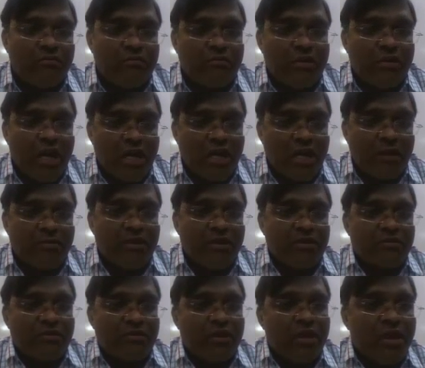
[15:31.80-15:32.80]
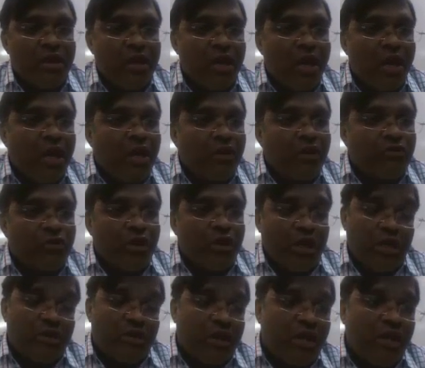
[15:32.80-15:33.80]
You can write minus half also. I
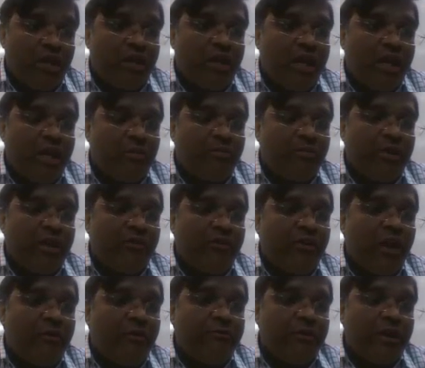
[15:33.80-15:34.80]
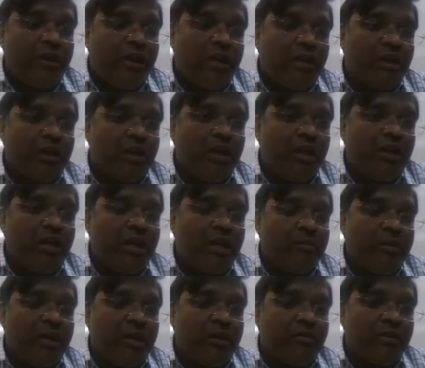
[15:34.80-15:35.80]
don't remember what I wrote. I love
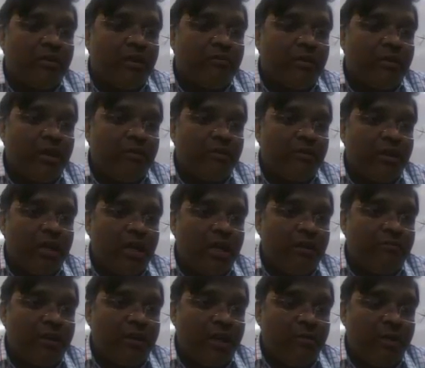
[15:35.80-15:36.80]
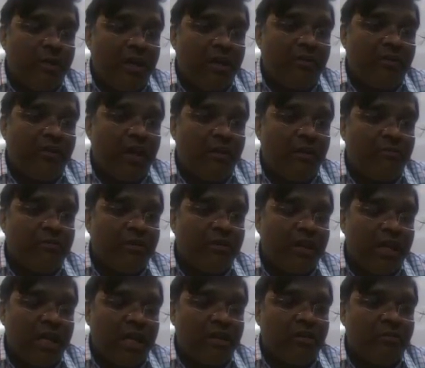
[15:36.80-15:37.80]
this. So you can write n
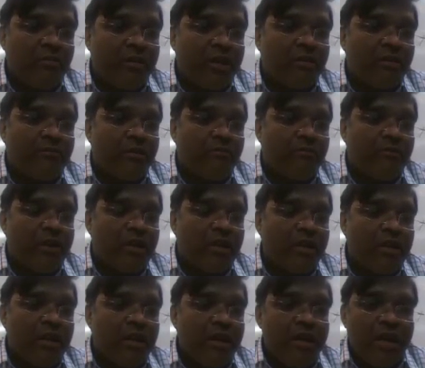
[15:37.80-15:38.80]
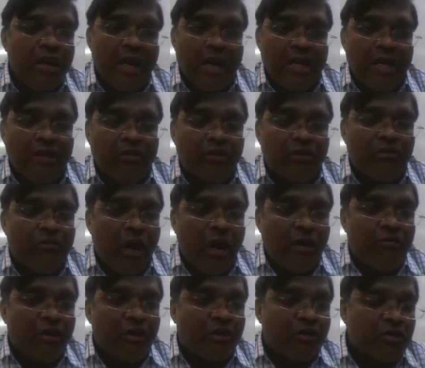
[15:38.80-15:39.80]
plus half, you can write n minus half.
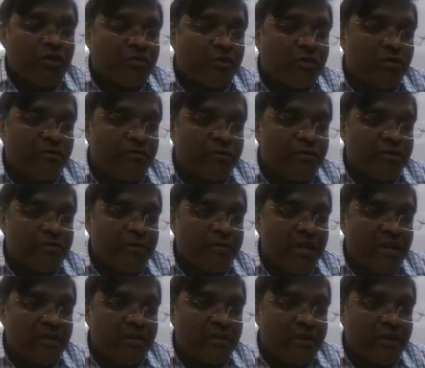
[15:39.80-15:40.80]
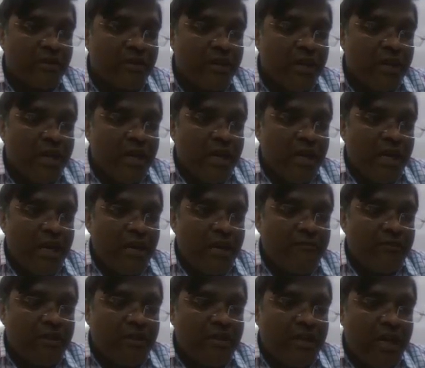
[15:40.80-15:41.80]
If n minus half, n will begin from
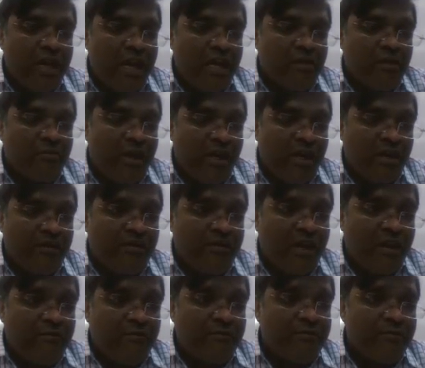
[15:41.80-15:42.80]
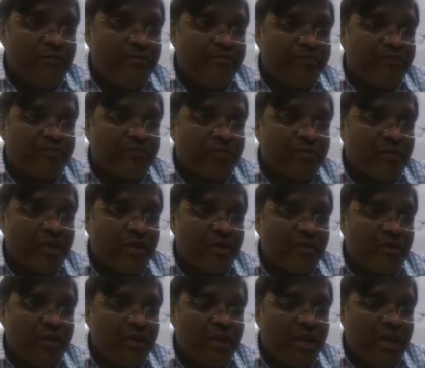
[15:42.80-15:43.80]
1. N equal to 1 will correspond to first
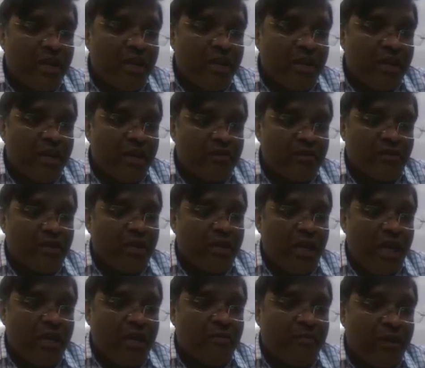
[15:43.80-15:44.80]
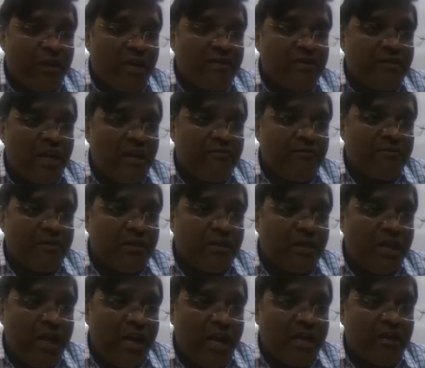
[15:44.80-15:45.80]
bright ring. If it is n minus
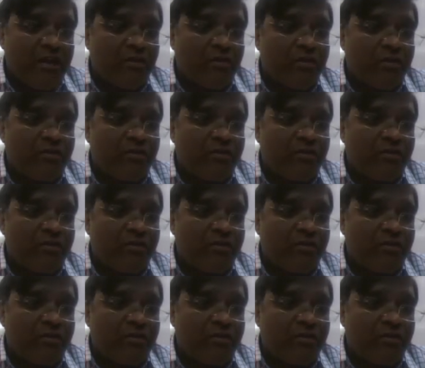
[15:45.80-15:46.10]
half,